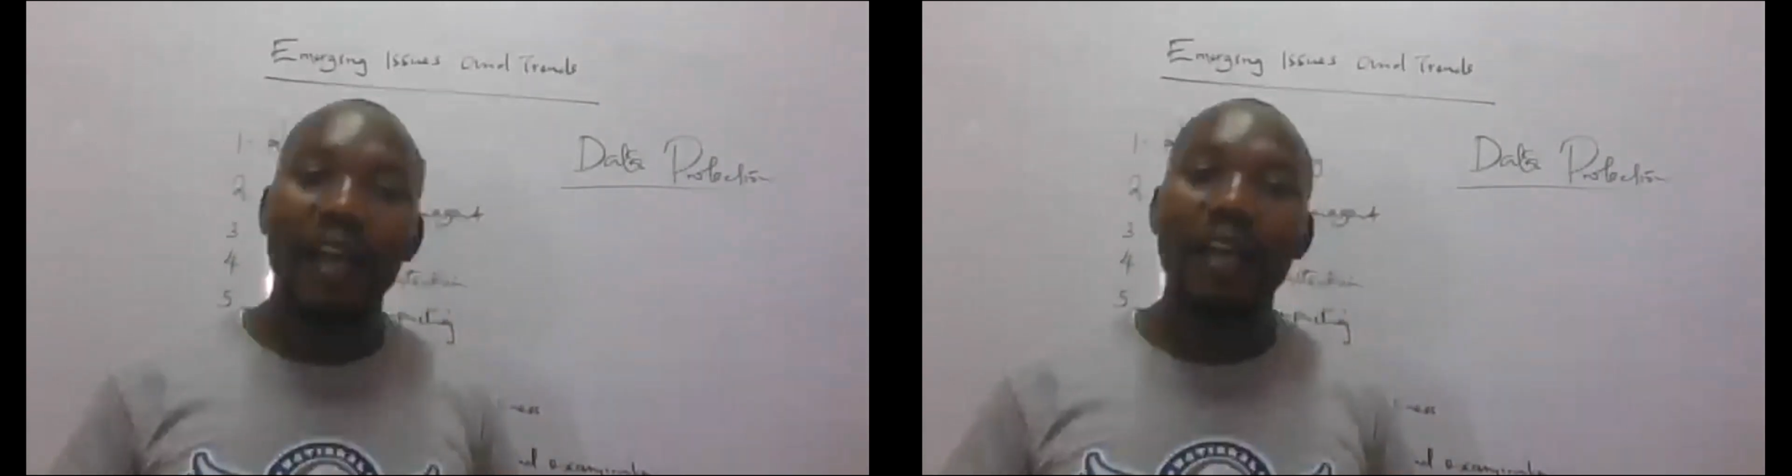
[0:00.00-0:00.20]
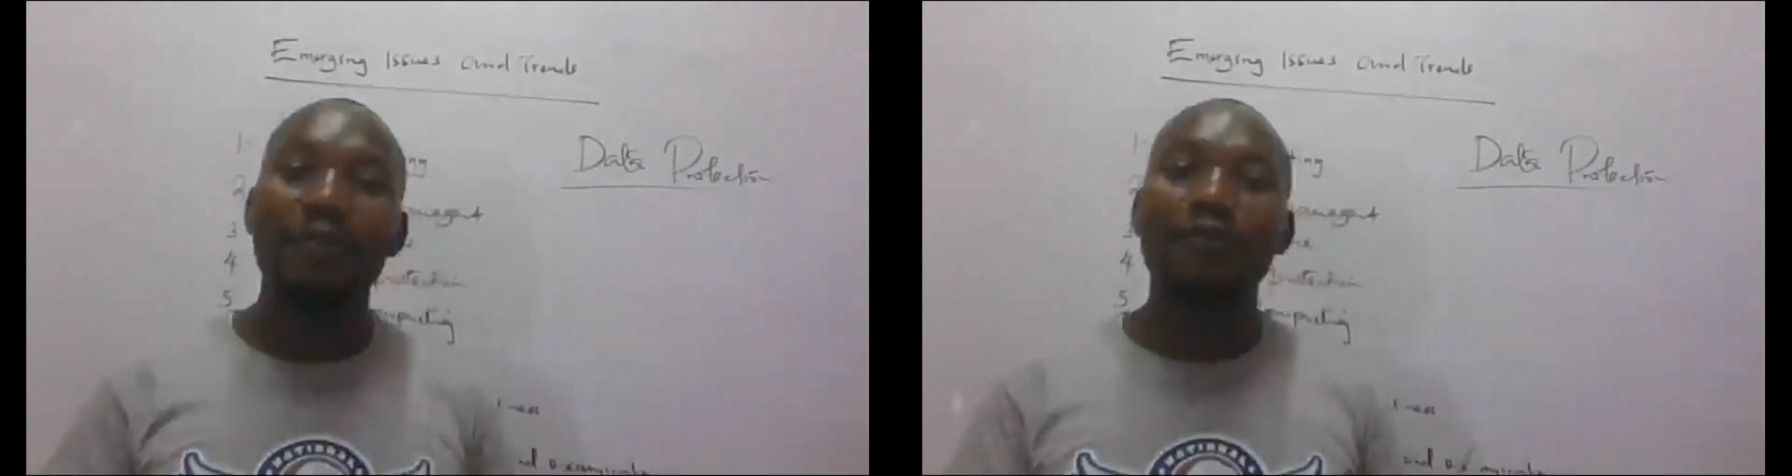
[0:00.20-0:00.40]

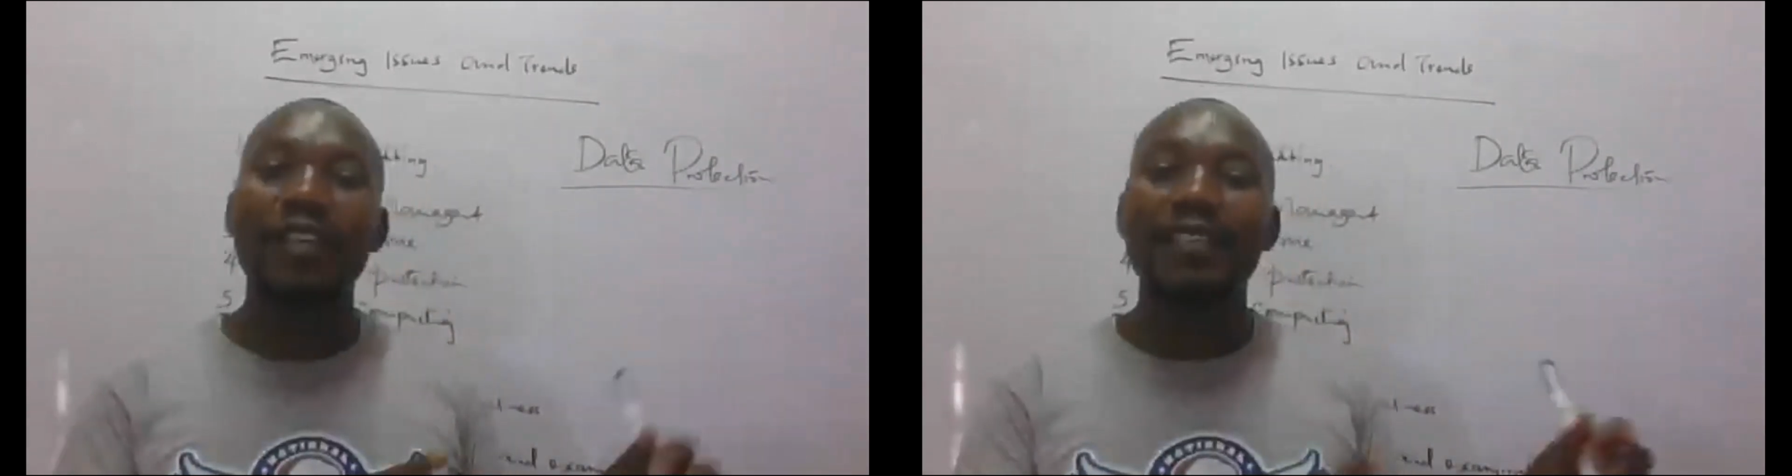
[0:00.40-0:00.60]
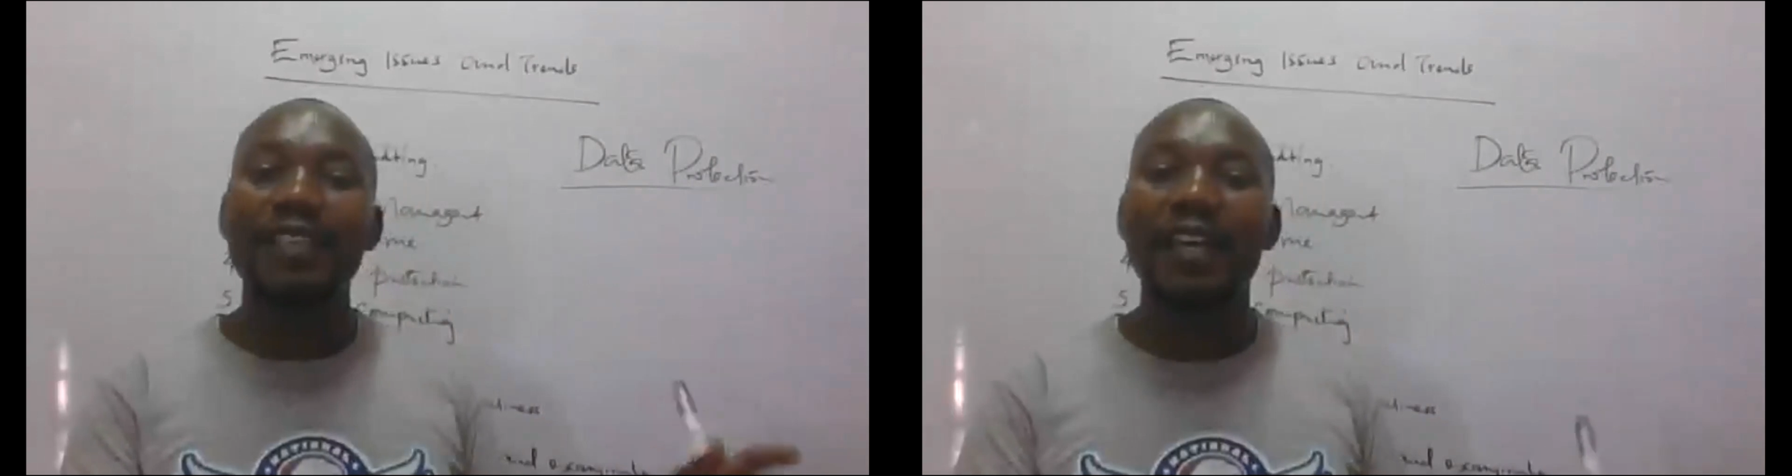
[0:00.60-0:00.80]
Alafu
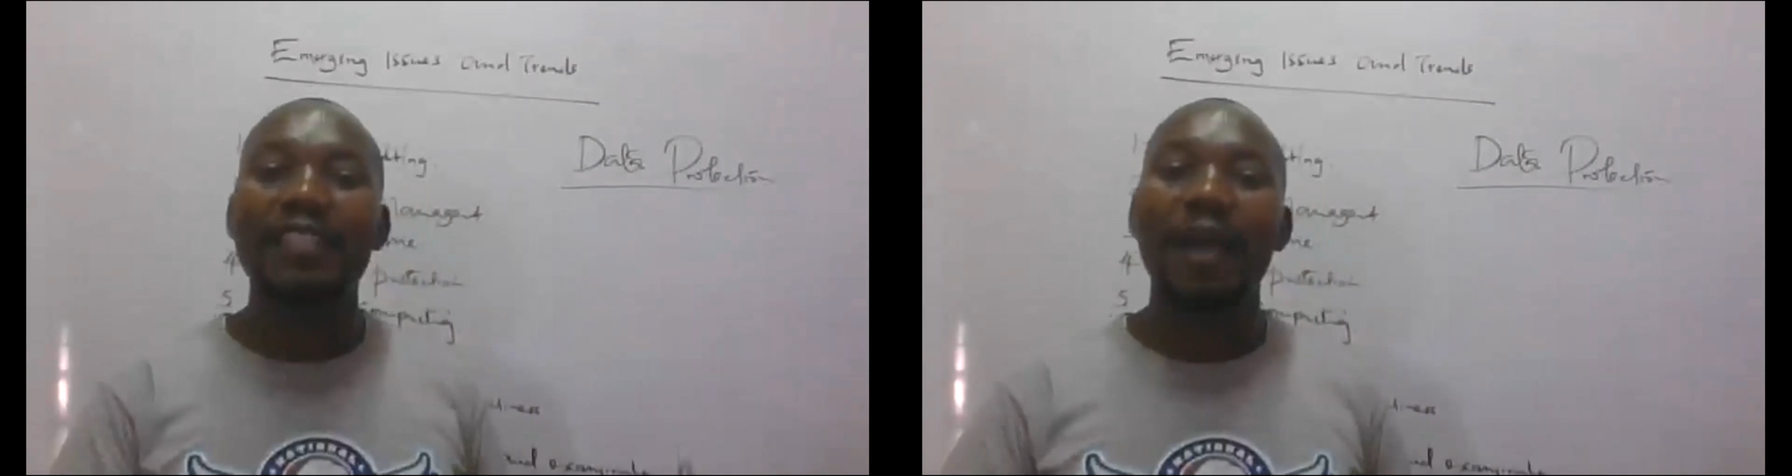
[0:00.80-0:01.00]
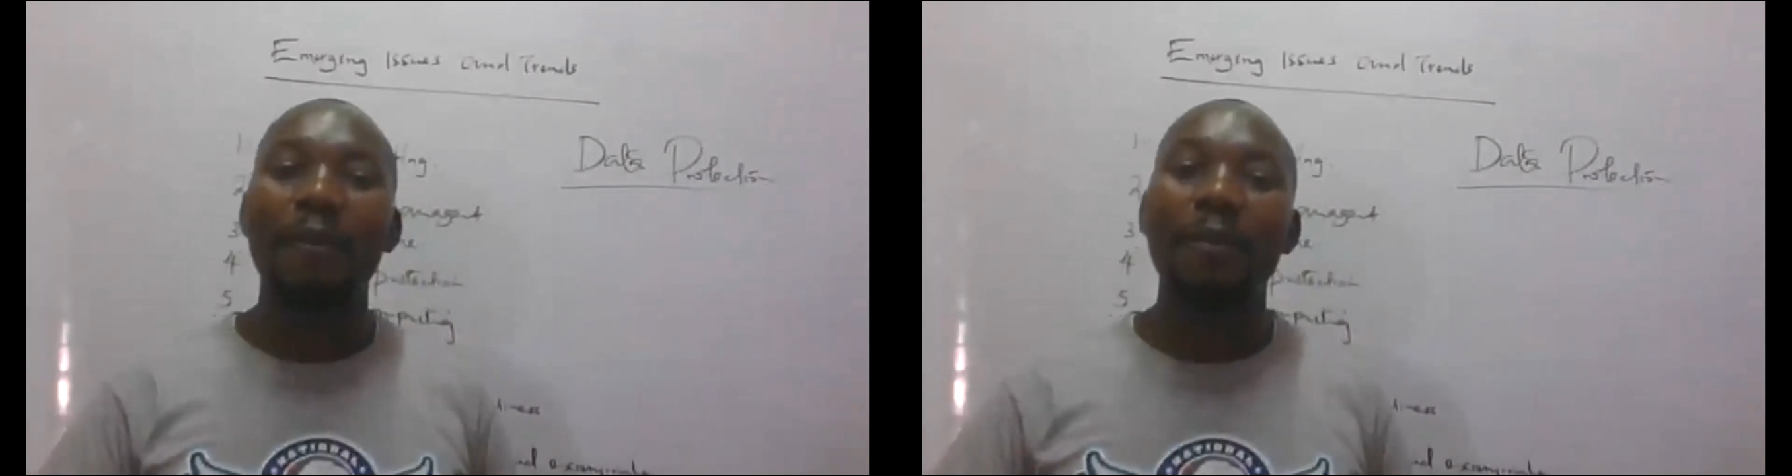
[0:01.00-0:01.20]
unasikia
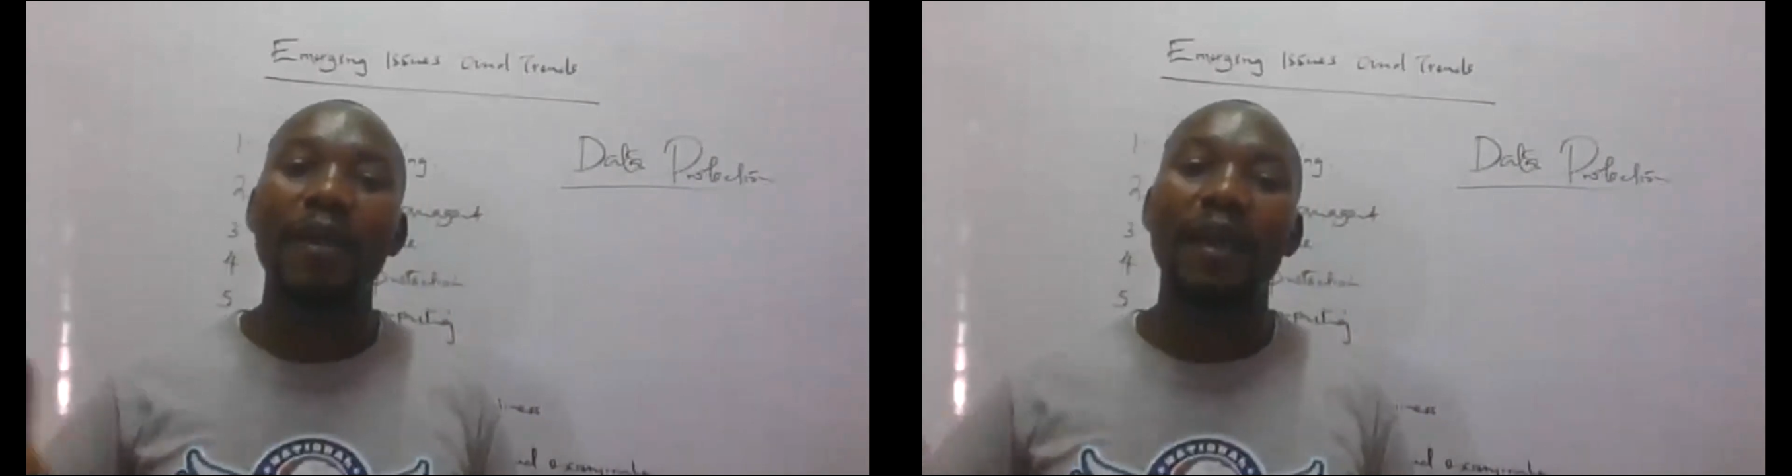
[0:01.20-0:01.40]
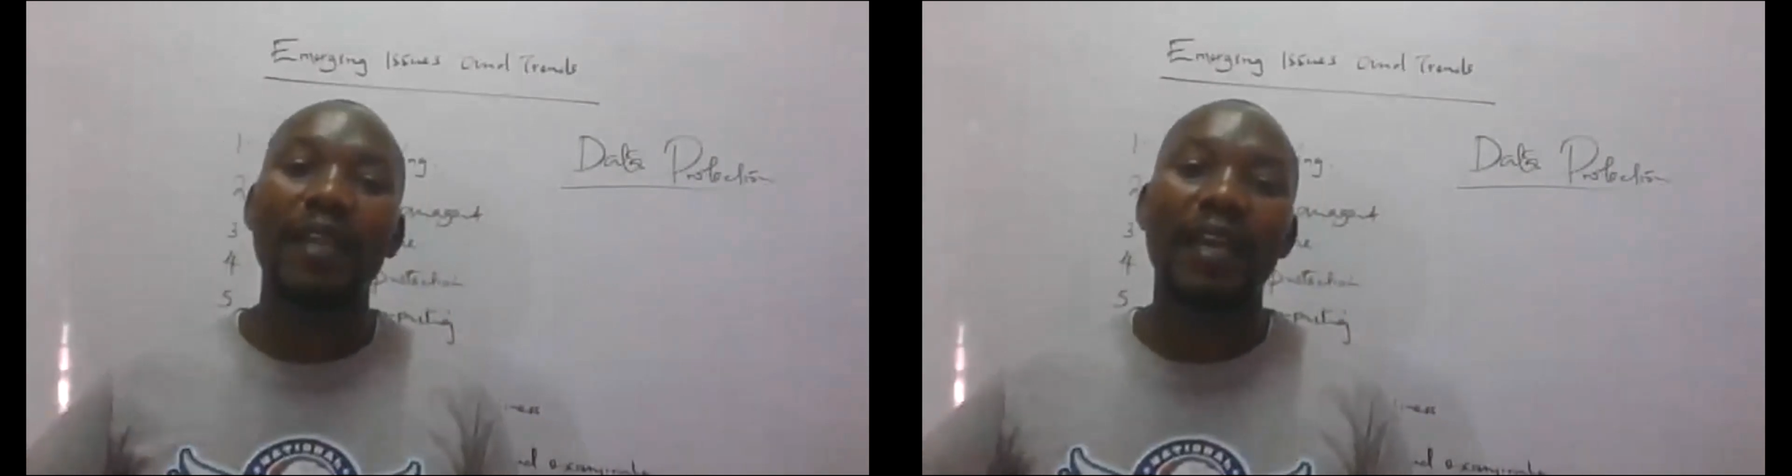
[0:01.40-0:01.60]
ati
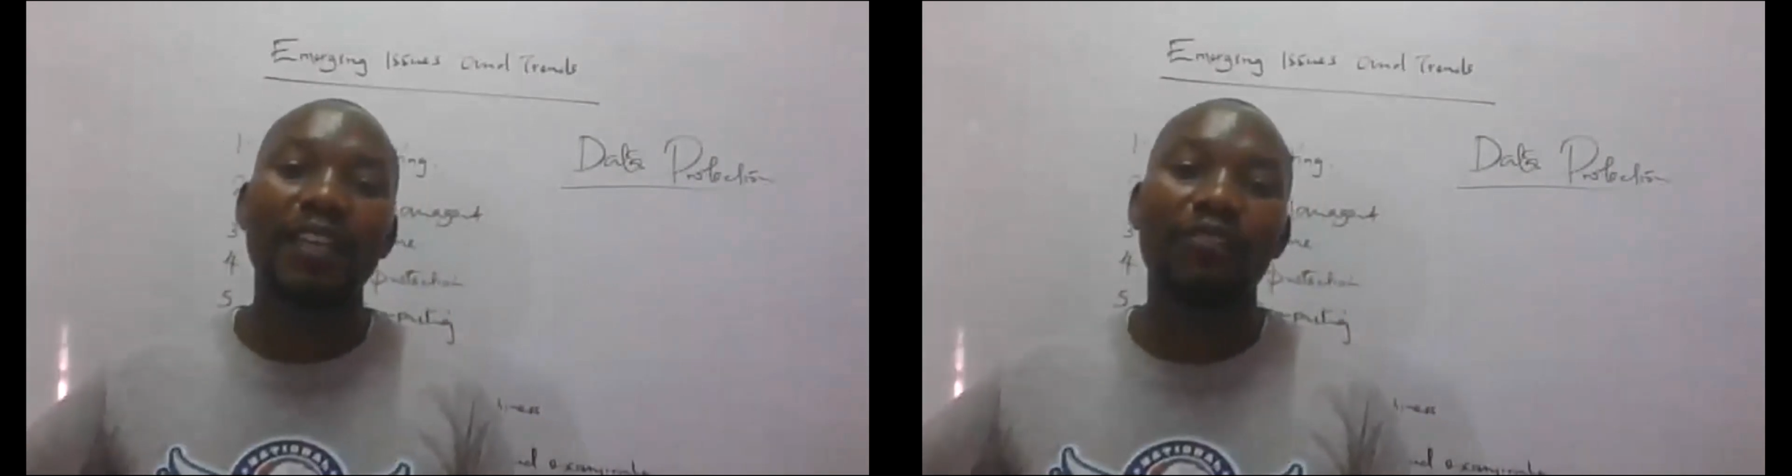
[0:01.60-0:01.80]
amepeana